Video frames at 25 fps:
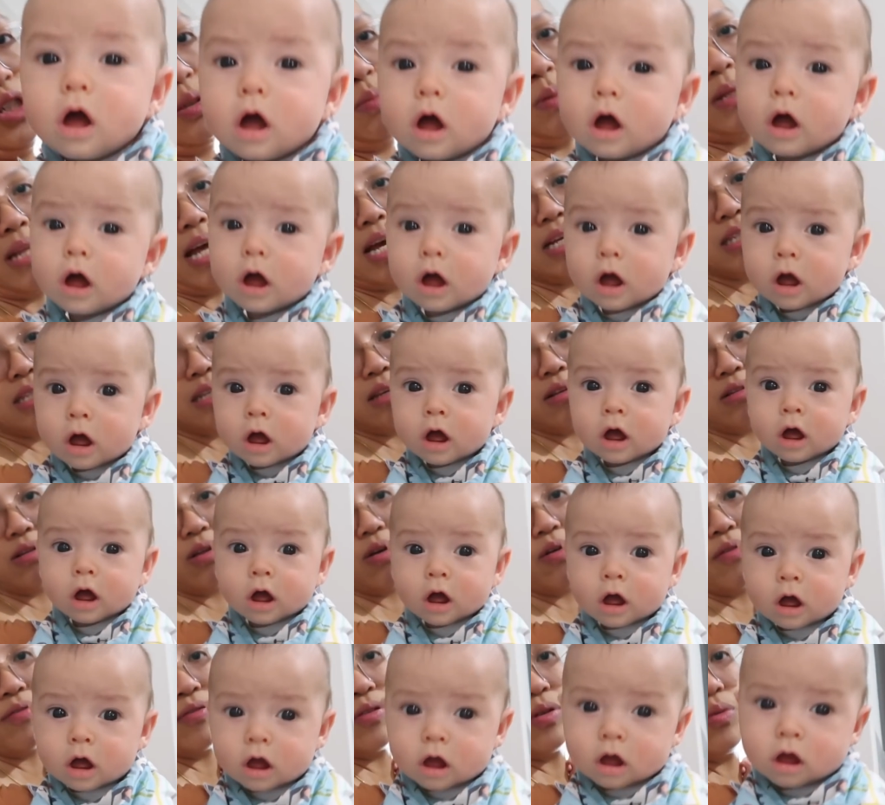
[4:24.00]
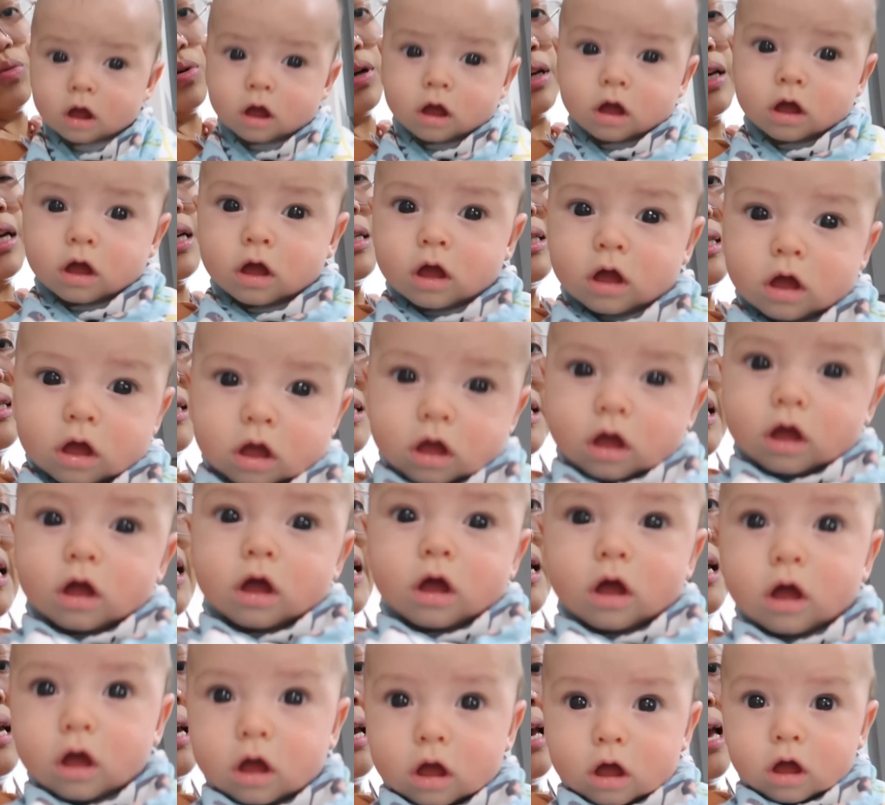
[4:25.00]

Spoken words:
[no speech]